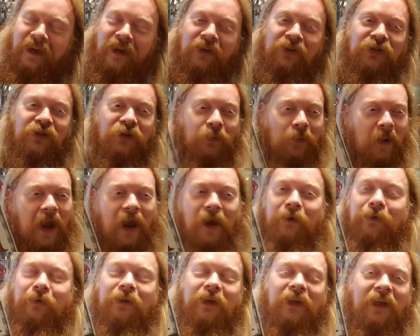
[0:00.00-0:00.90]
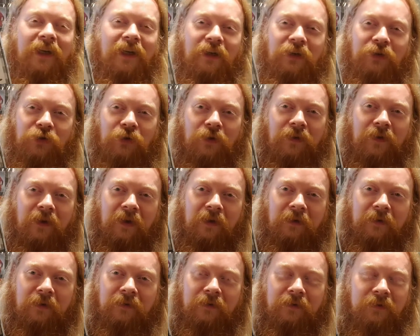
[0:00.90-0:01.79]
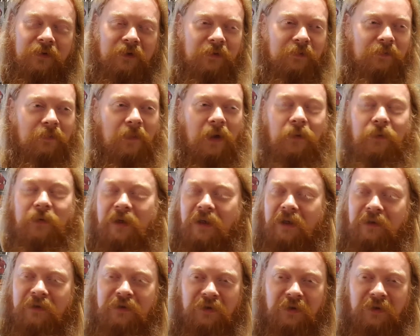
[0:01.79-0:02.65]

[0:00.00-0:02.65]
swearing at each other, smoking